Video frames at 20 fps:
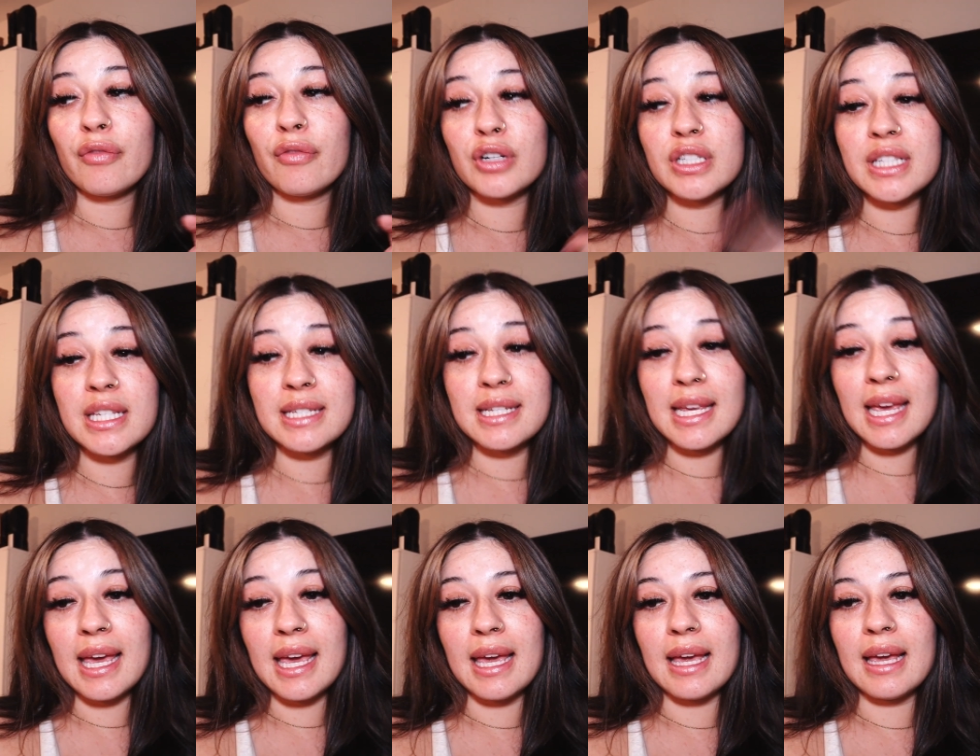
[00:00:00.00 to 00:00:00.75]
For
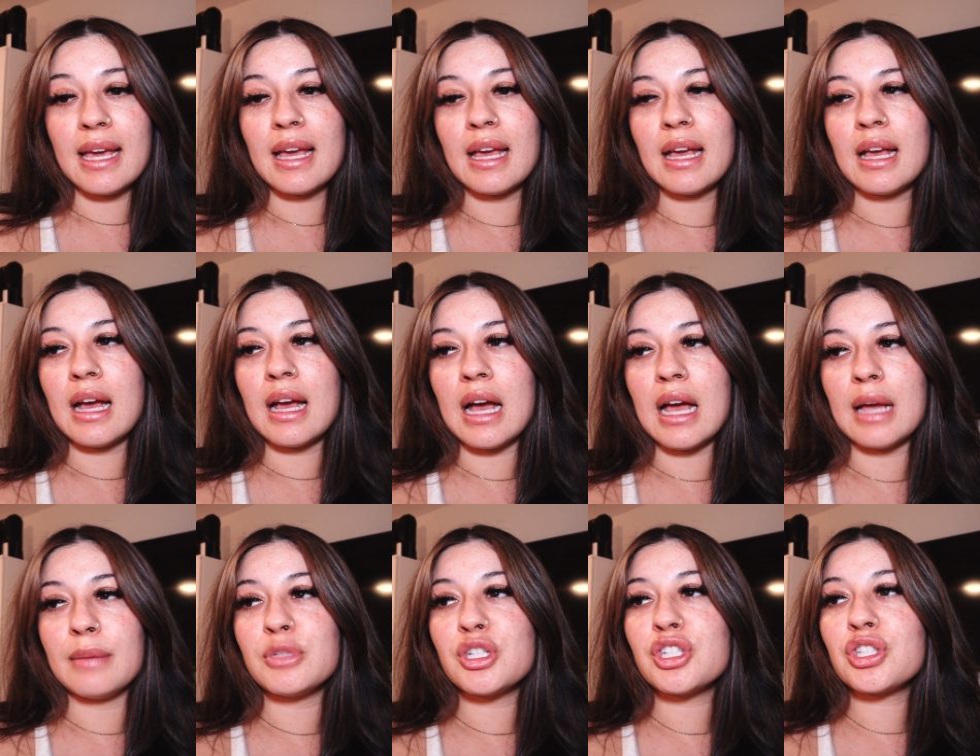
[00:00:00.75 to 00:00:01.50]
today,
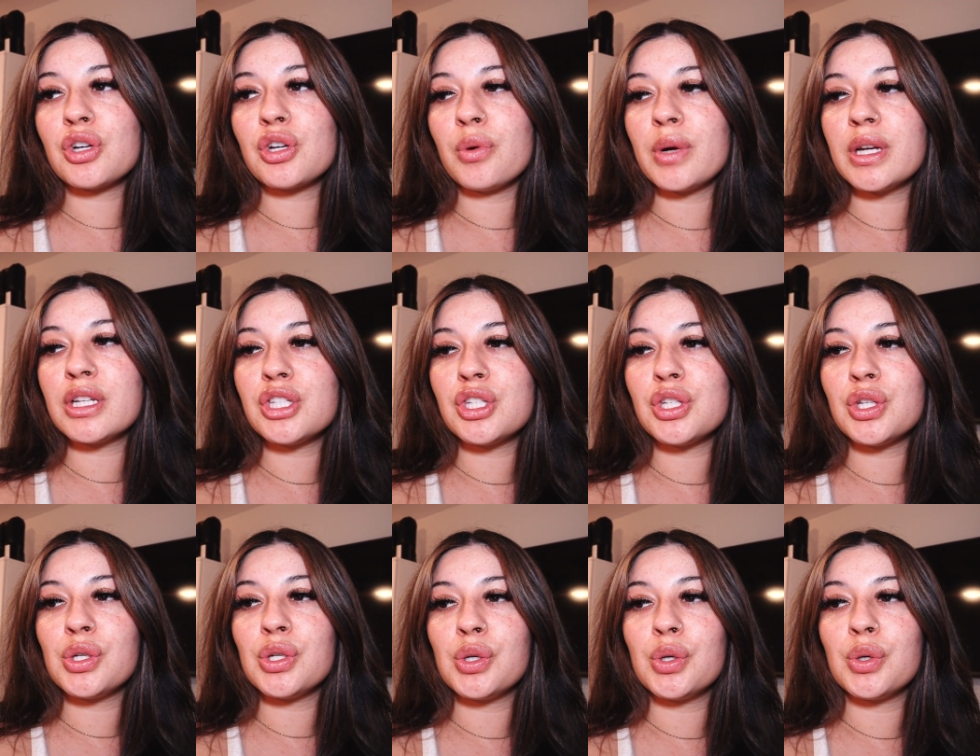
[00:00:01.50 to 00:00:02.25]
I'm just going
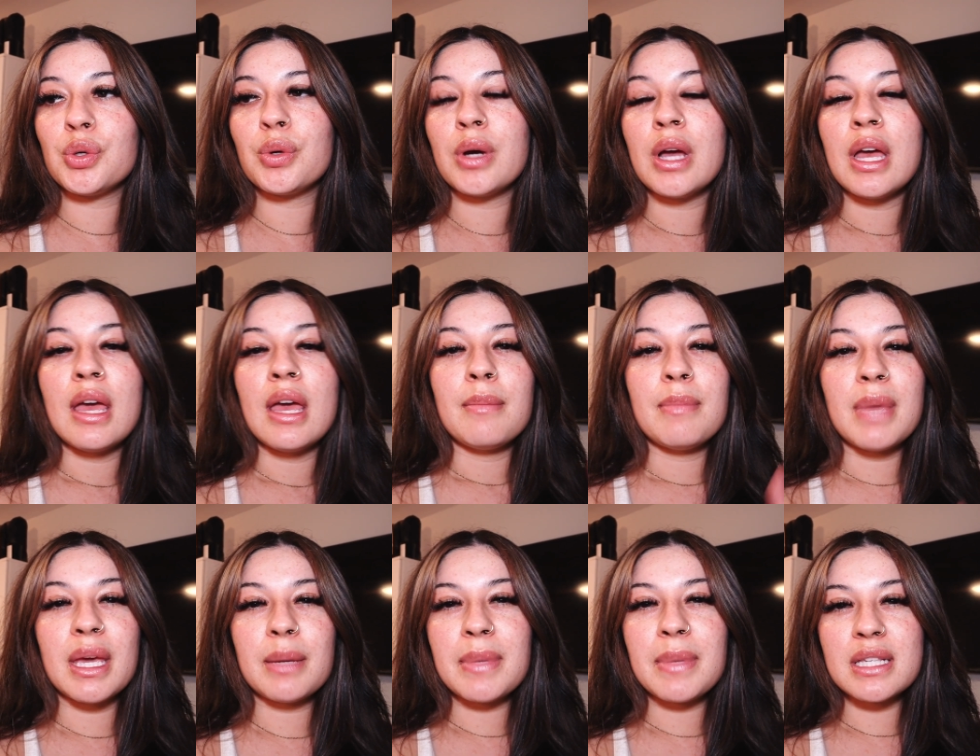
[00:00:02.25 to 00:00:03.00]
to
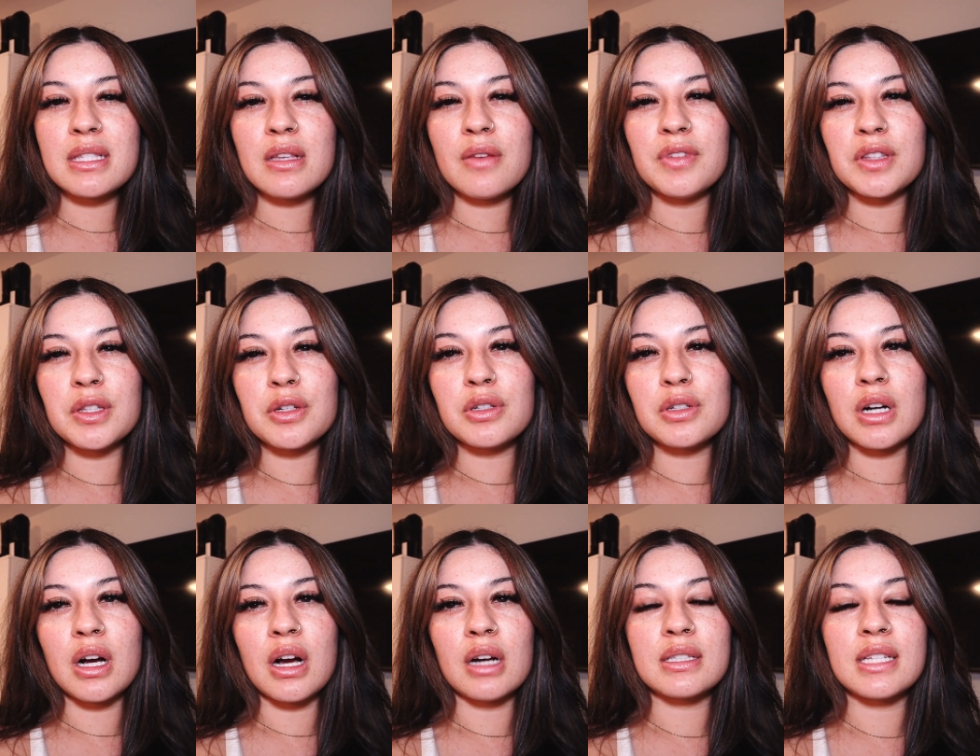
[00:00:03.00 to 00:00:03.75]
make myself a little
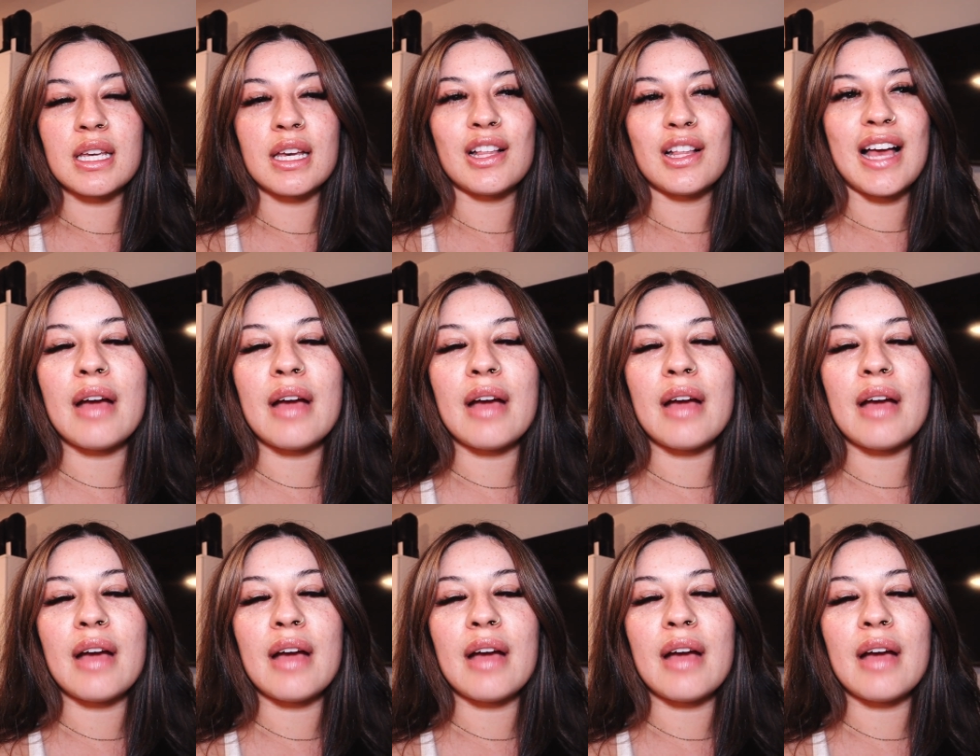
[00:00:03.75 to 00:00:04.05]
cocktail.